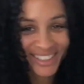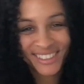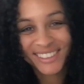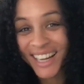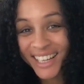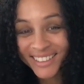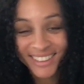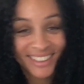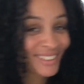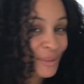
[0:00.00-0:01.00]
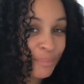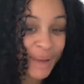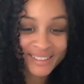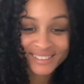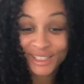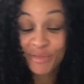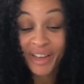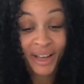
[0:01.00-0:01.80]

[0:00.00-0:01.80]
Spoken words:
exciting, expansive,